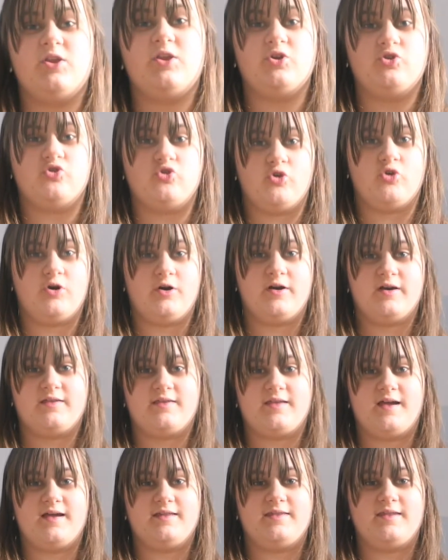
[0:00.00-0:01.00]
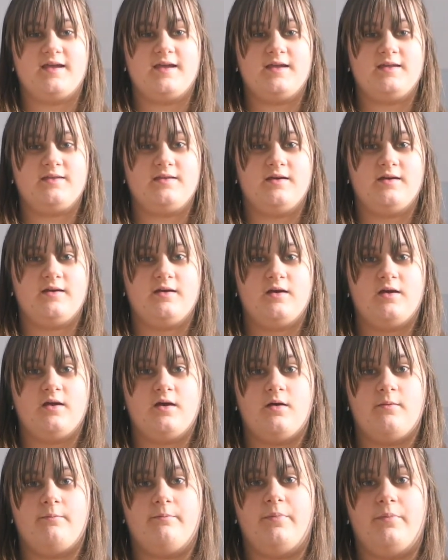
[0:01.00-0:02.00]
the drawings that I did,
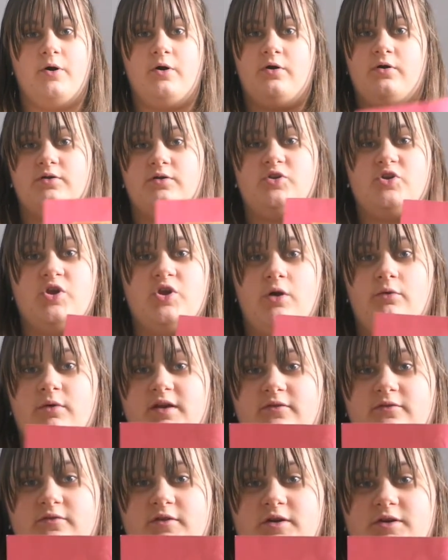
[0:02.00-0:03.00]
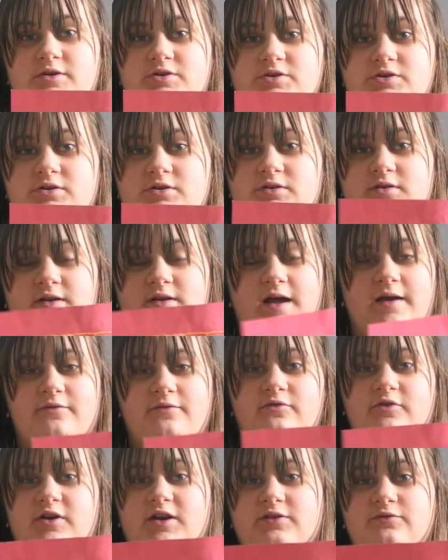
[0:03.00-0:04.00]
but sewing version, like
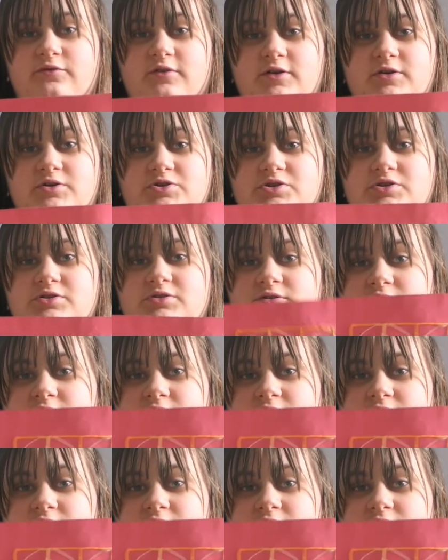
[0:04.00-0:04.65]
thread version.